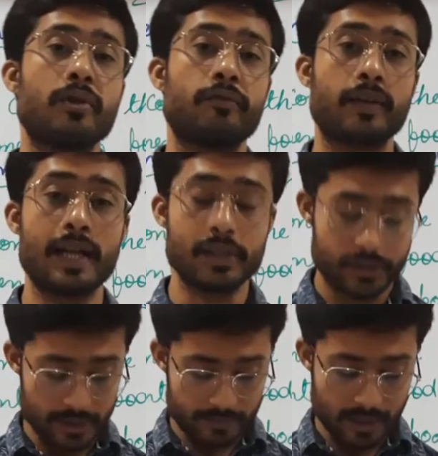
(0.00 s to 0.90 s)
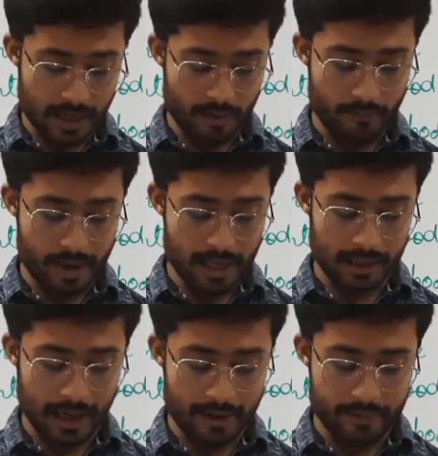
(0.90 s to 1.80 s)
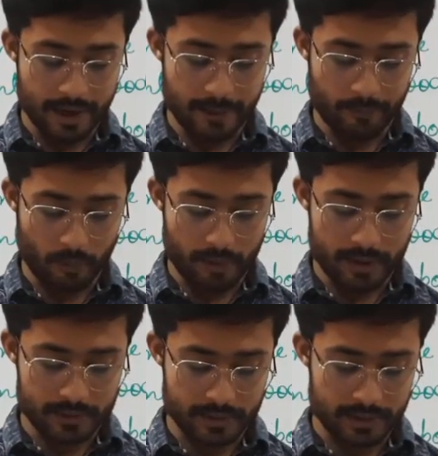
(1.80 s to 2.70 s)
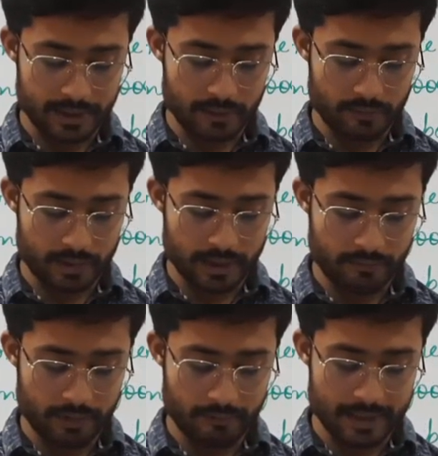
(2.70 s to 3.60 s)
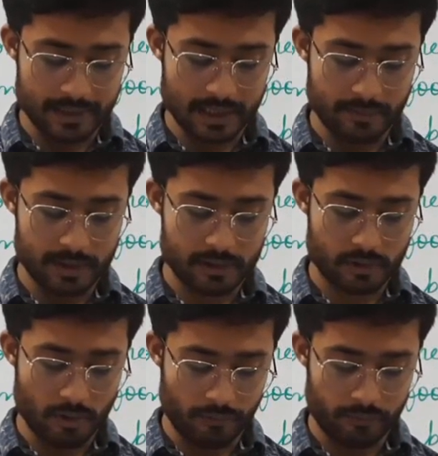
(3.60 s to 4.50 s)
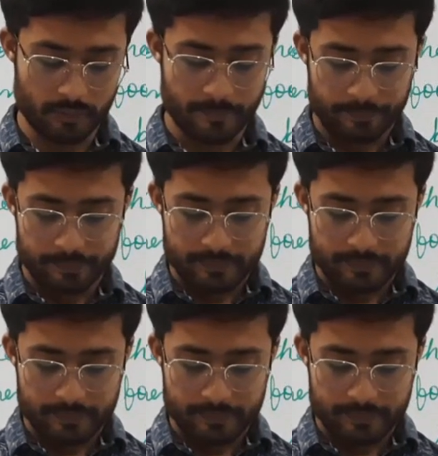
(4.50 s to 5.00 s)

of calciums are milk and dairy products, green leafy vegetables, tofu.